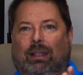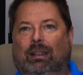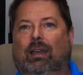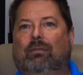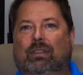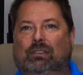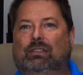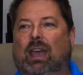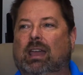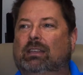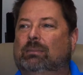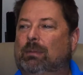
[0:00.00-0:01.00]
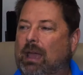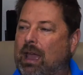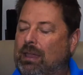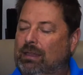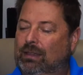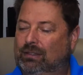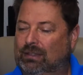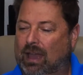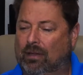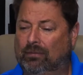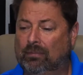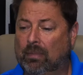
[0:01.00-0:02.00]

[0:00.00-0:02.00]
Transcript: love the science behind this stuff.